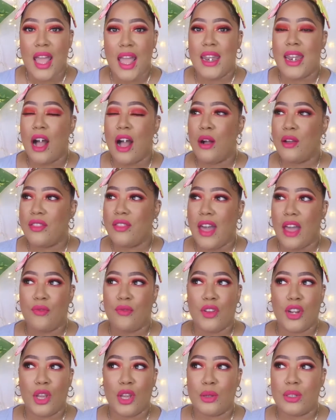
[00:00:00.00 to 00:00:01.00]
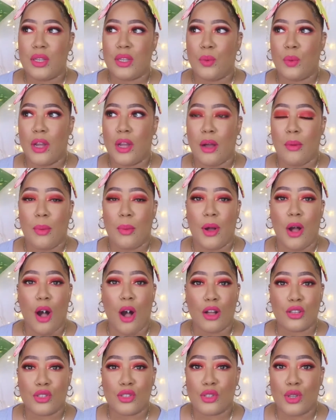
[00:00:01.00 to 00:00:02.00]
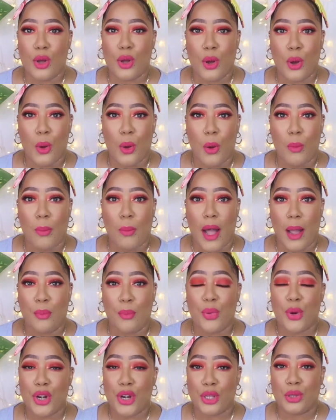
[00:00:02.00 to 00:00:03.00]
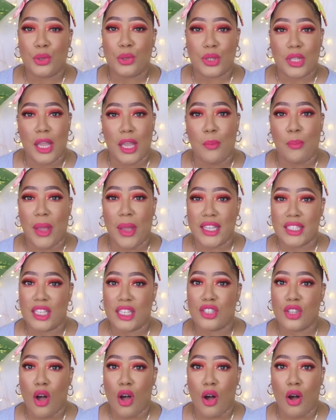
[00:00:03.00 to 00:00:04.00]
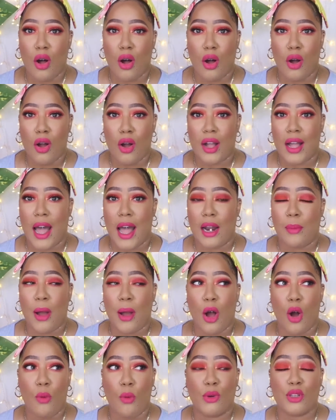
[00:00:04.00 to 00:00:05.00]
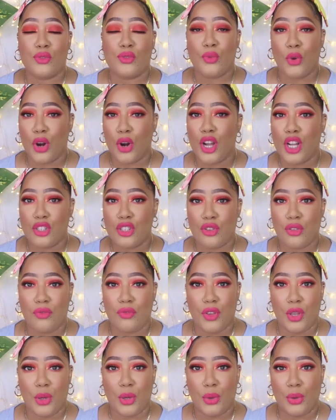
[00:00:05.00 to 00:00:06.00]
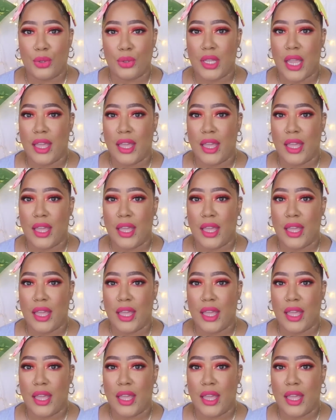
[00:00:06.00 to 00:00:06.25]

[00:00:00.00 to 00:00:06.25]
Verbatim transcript: Not only that video did well, but also my Pretty Little Thing Basics haul got about almost 400 views.